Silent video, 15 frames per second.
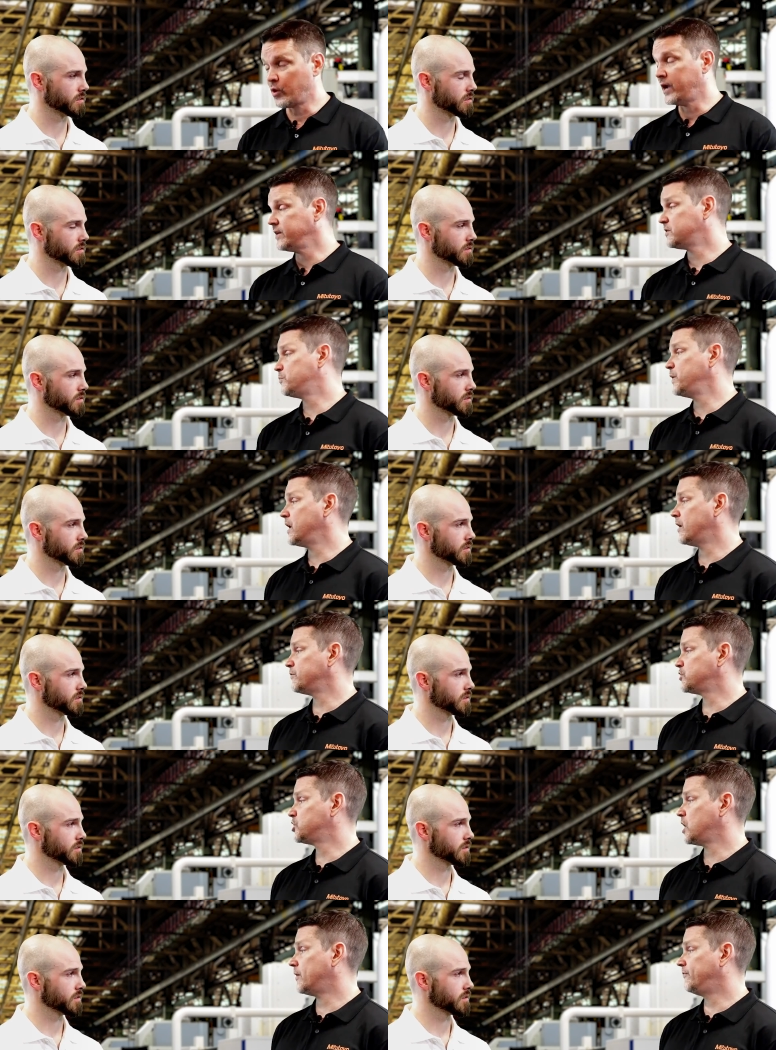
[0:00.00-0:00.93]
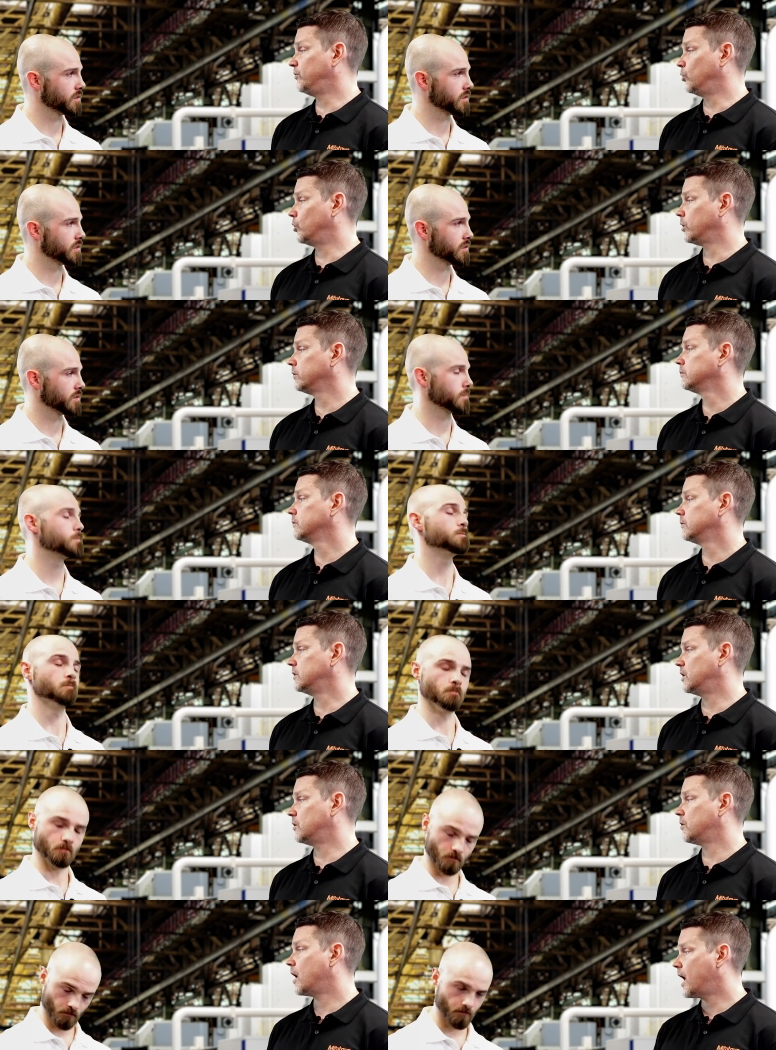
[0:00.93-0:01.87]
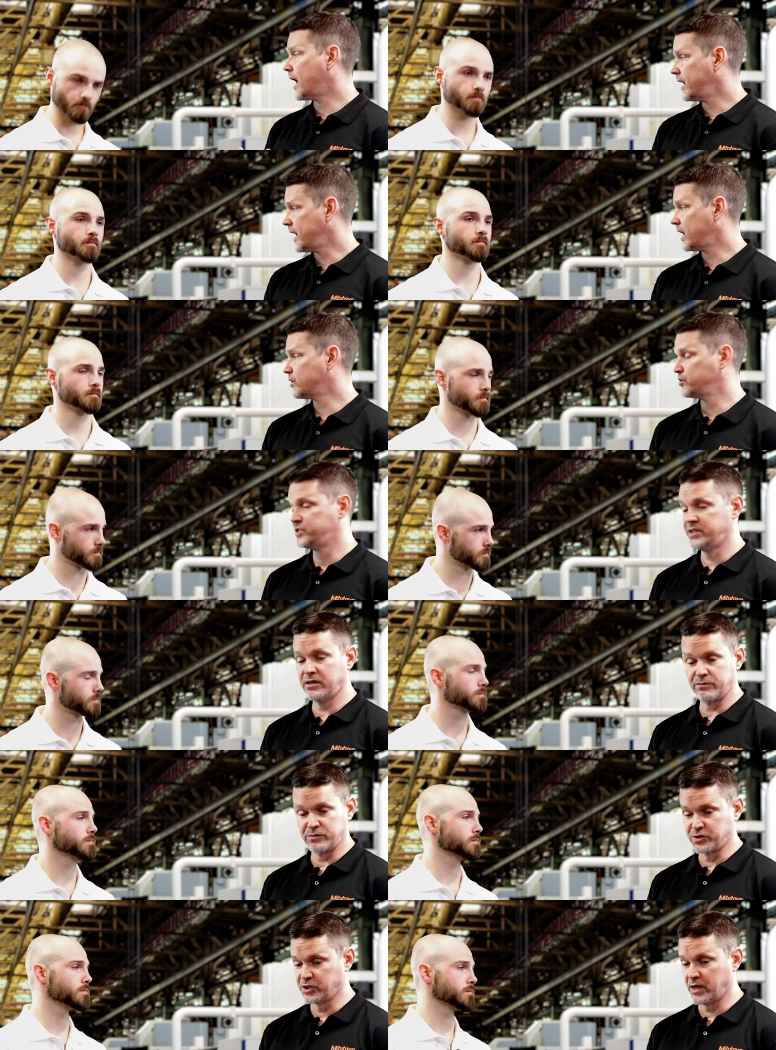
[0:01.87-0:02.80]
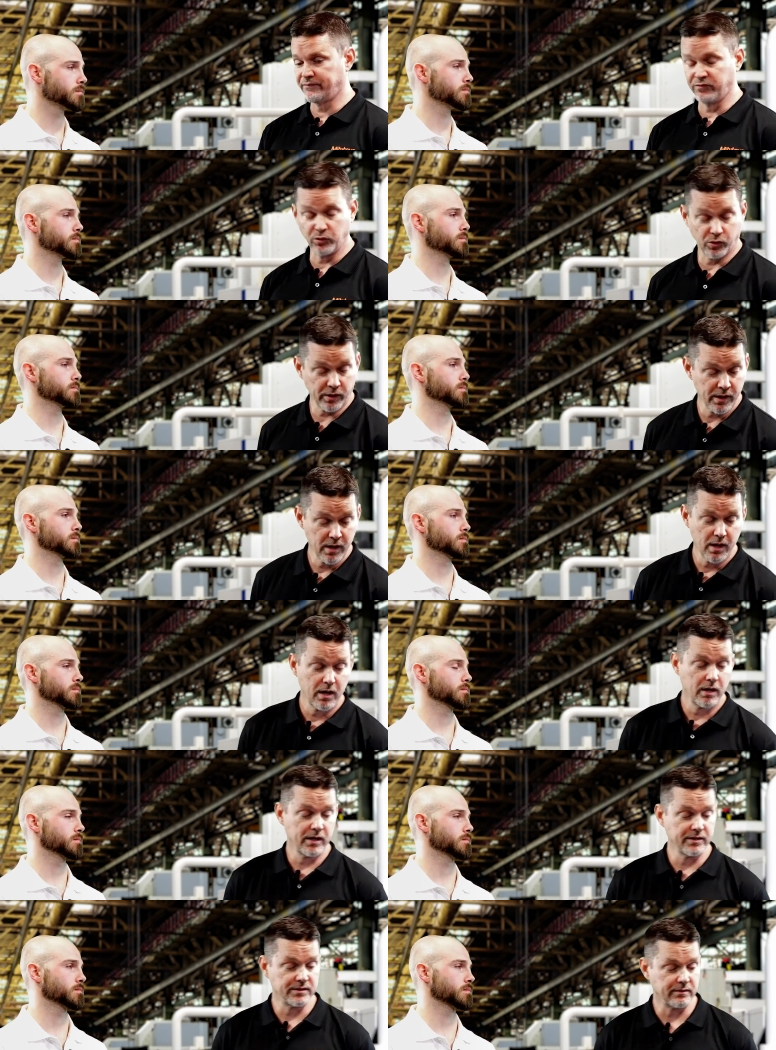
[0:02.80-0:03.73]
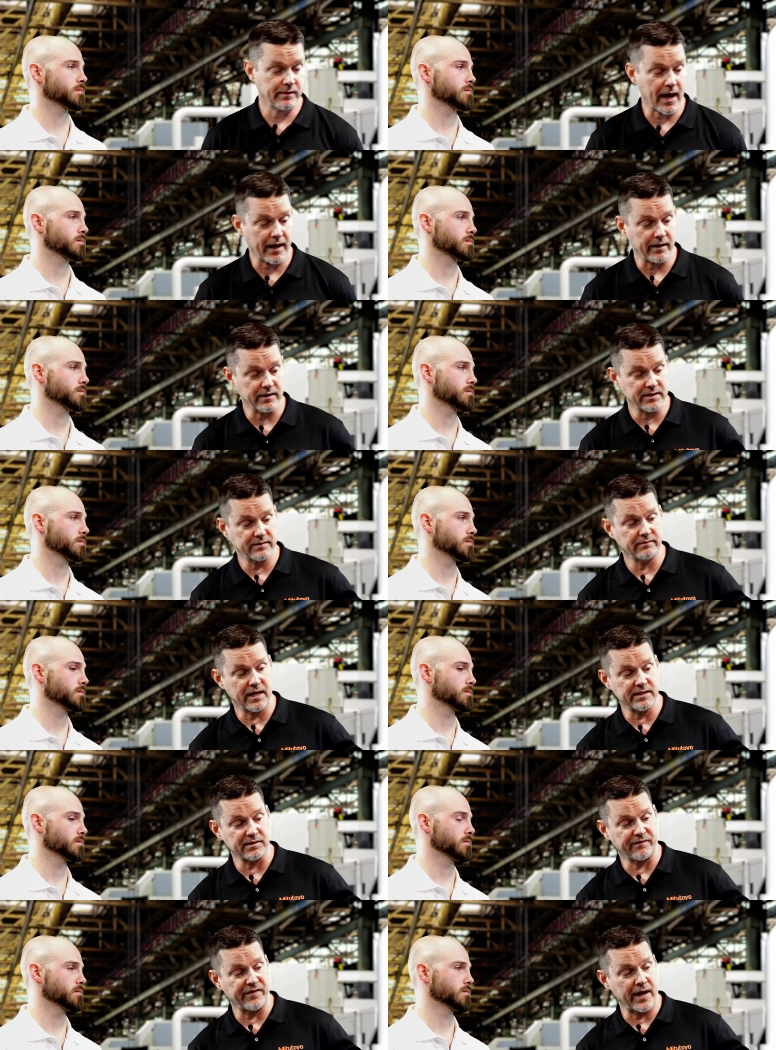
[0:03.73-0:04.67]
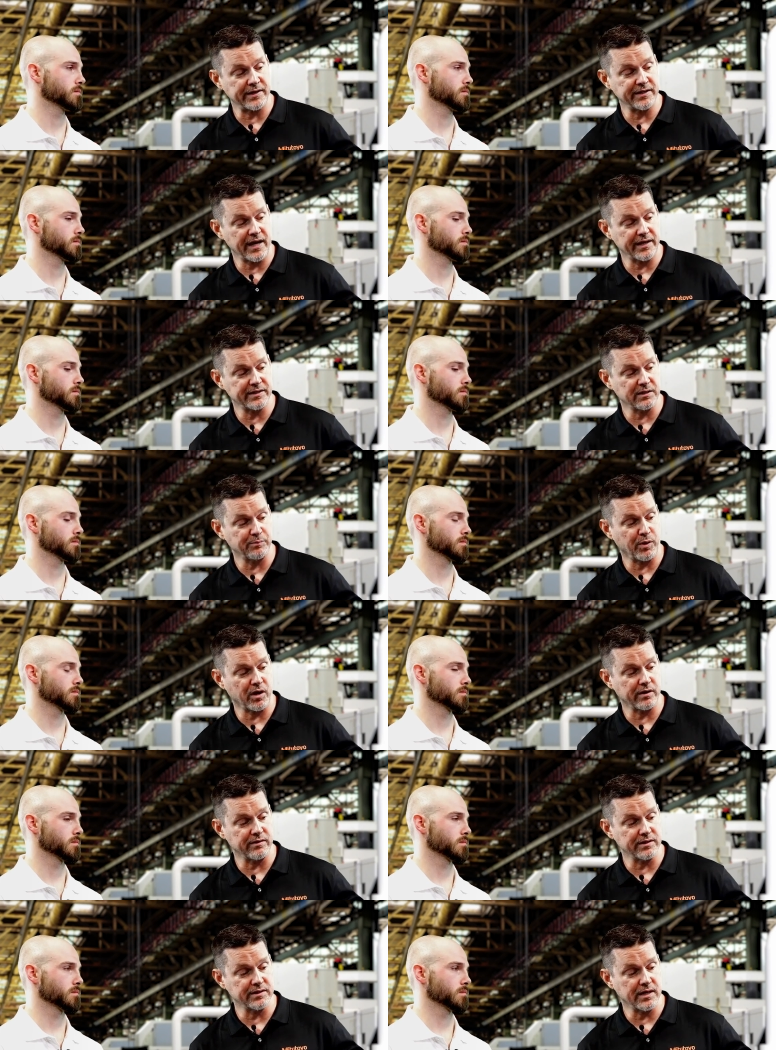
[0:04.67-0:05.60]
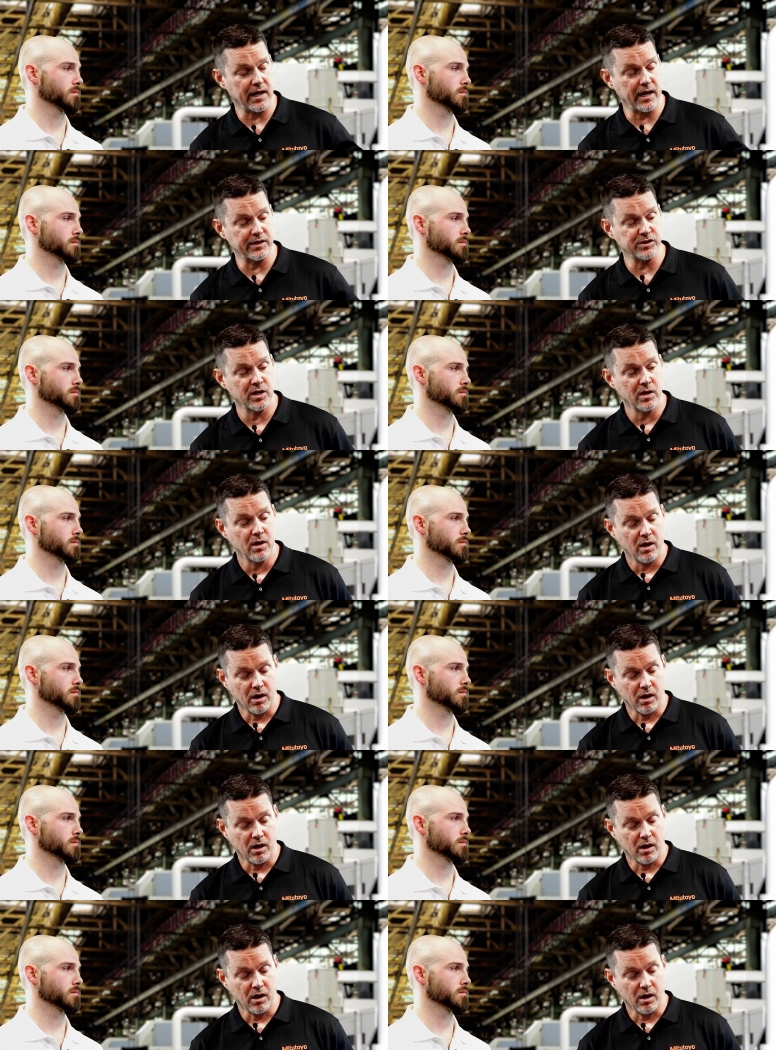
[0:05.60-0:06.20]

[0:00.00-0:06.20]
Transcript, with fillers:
Speaker 1: great to be on the shop floor. You know, high accuracy on the shop floor is that is that's a fantastic part of this gauge.